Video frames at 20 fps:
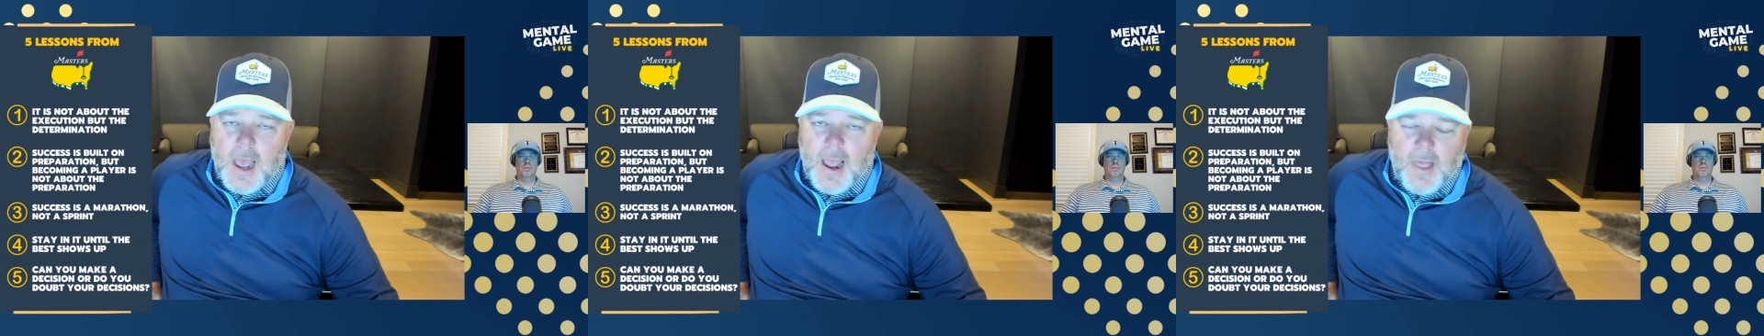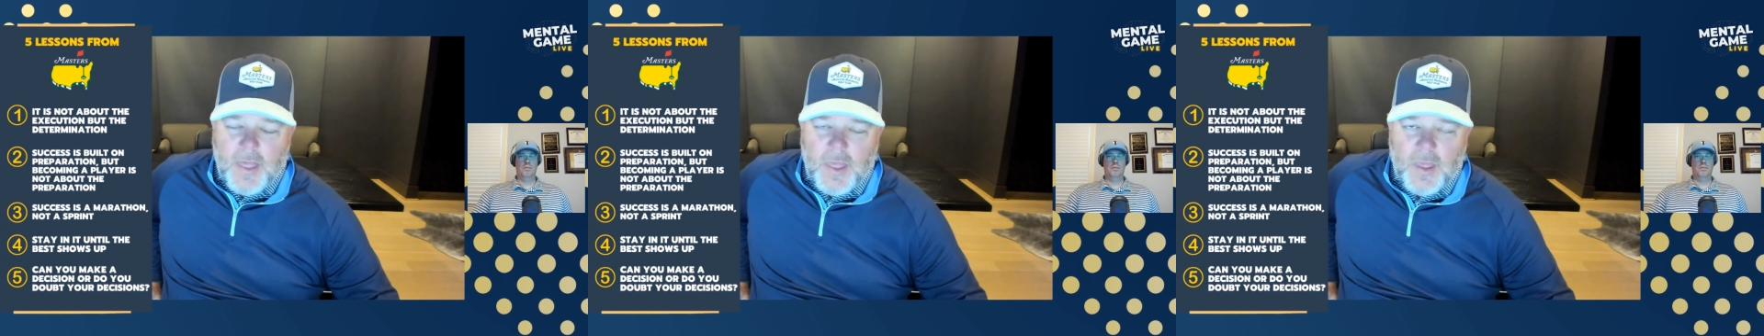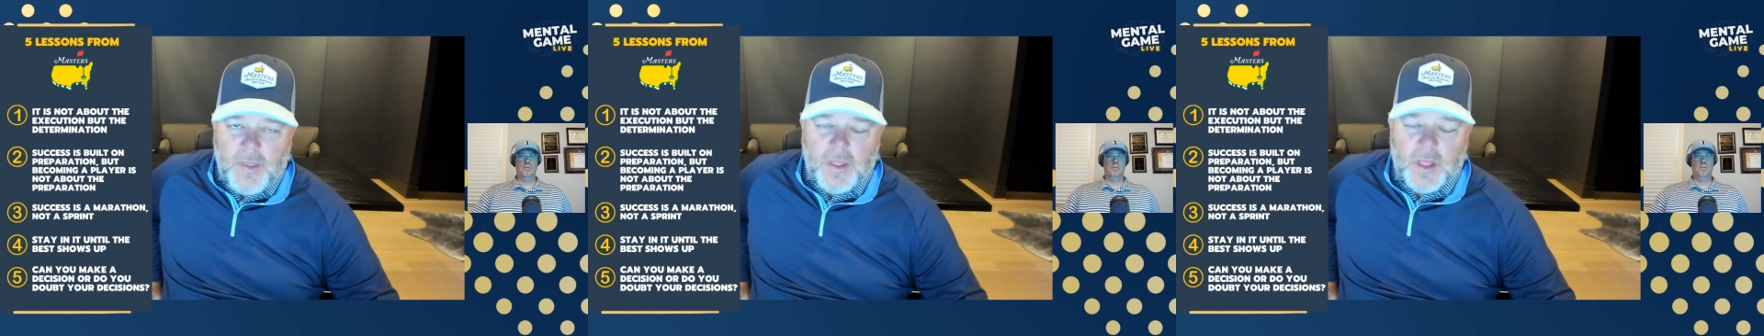
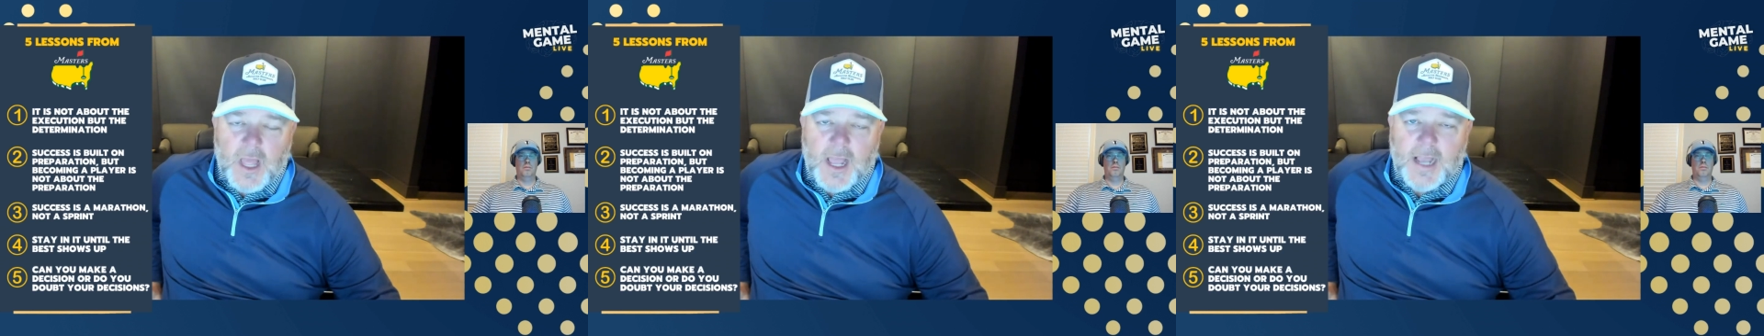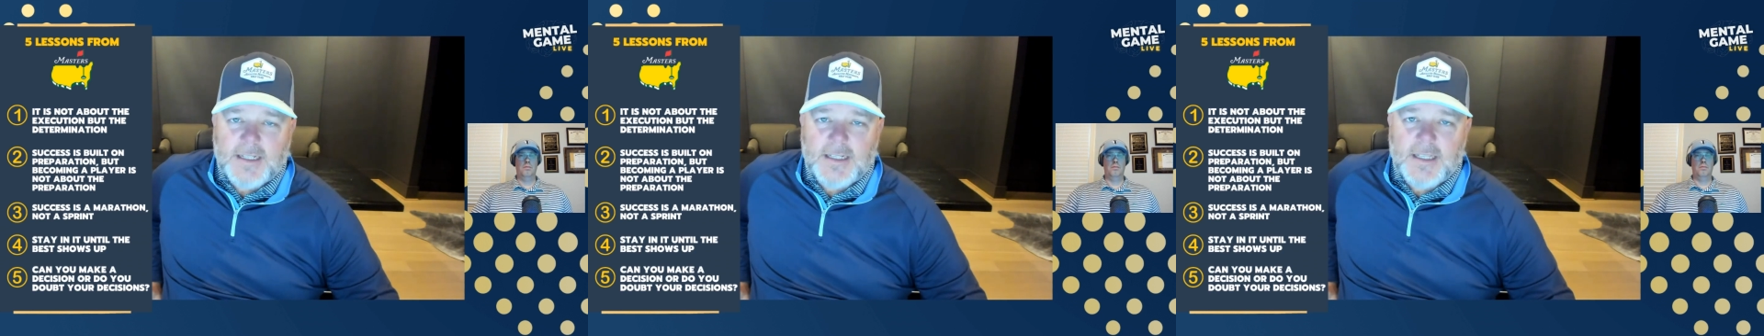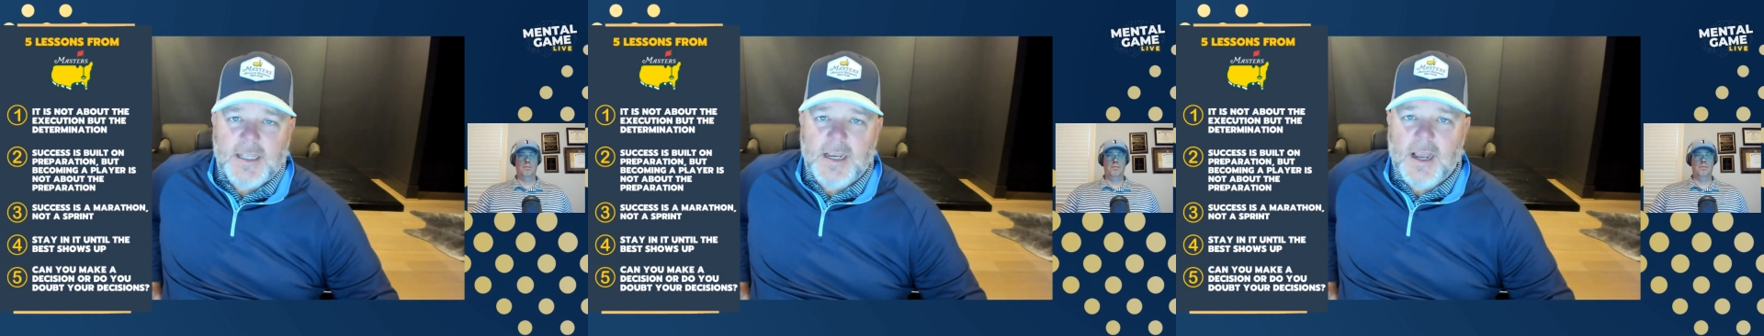And then the
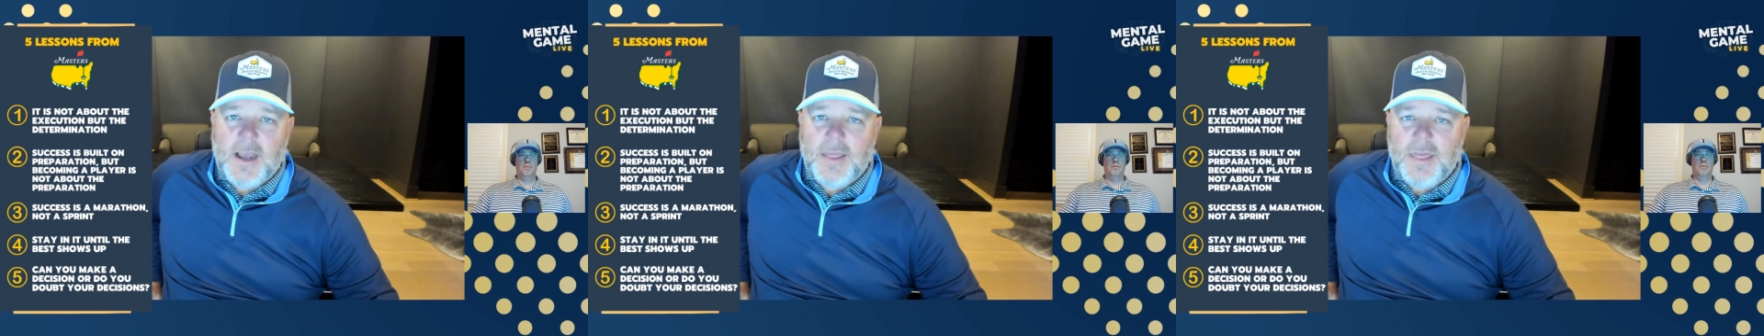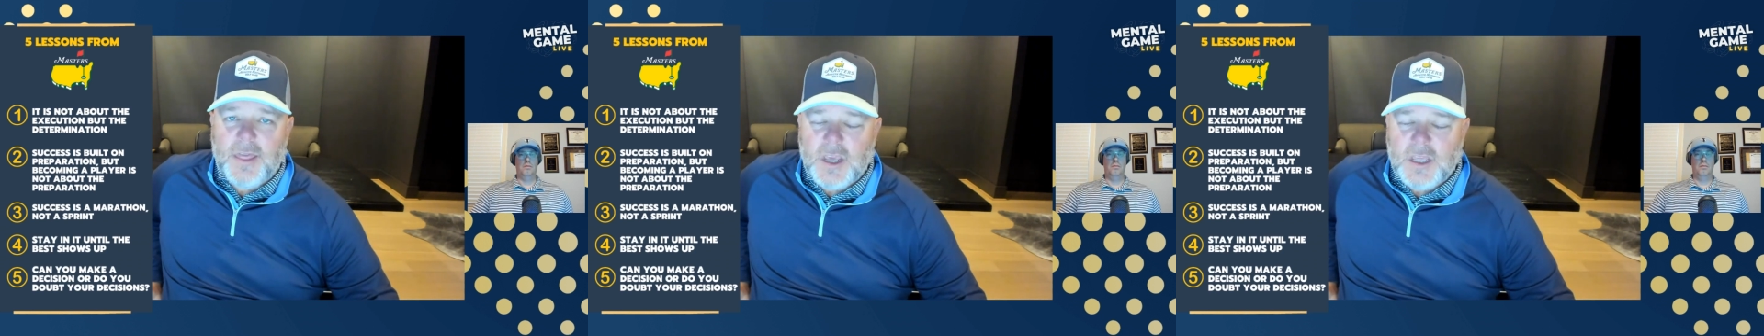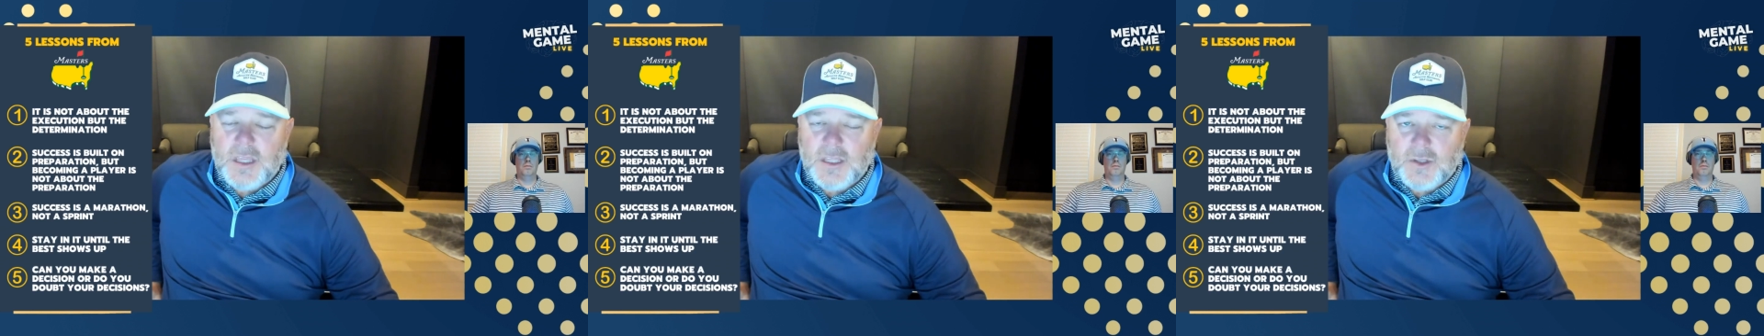last thing I
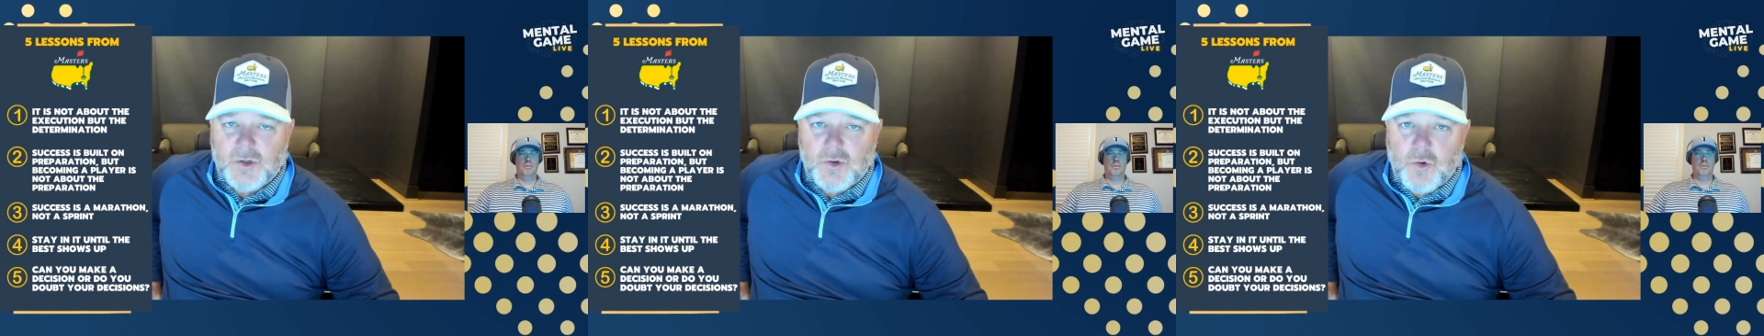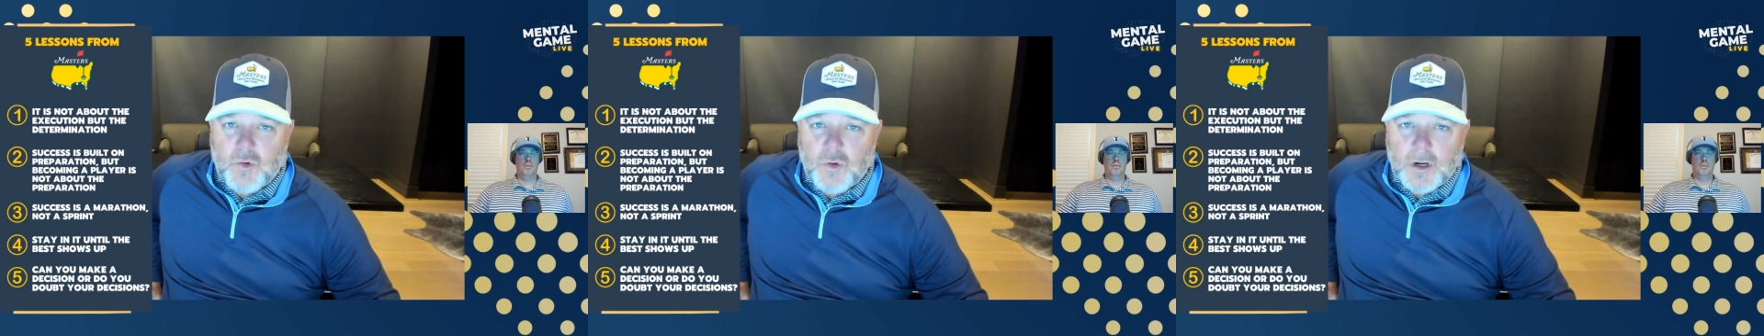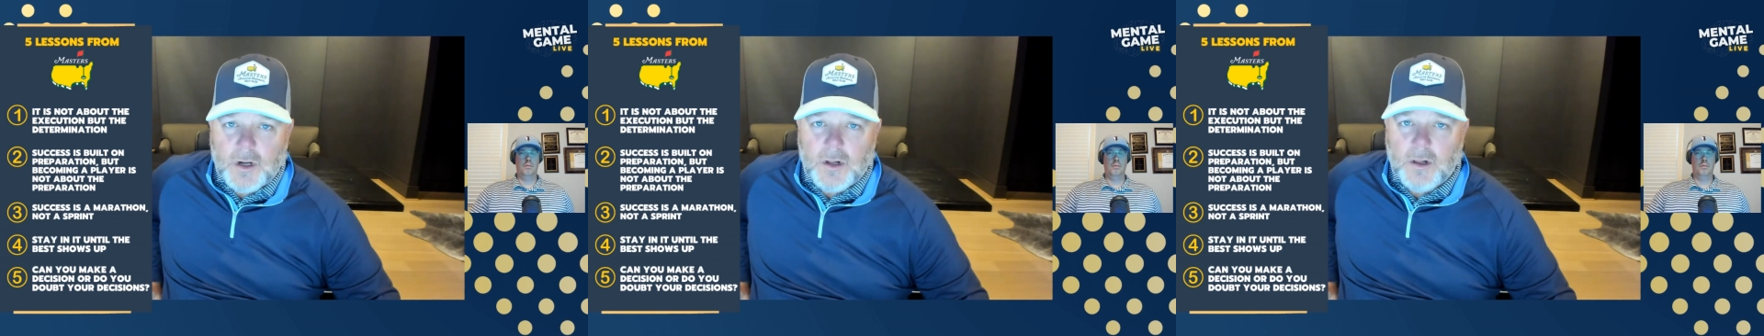think that's
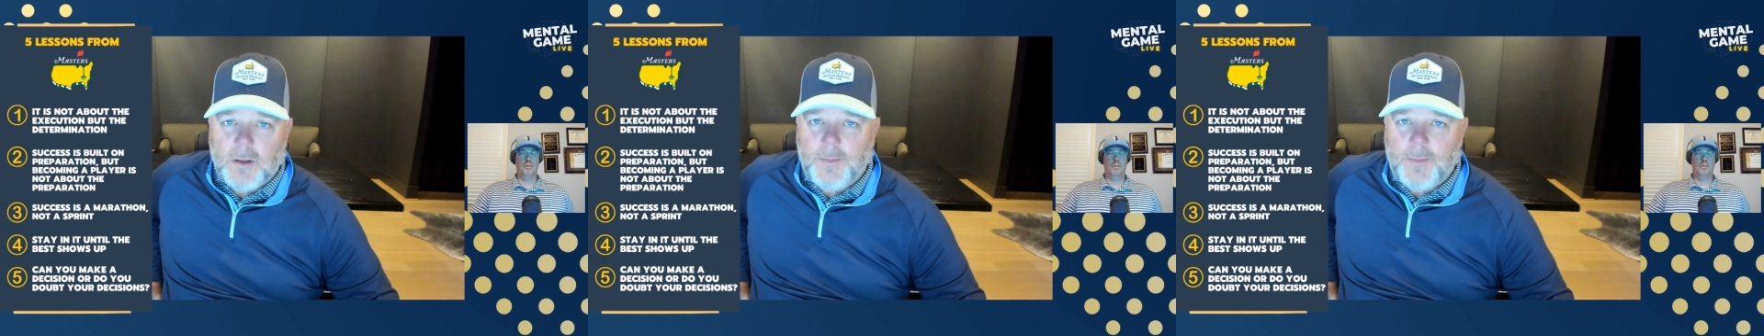critical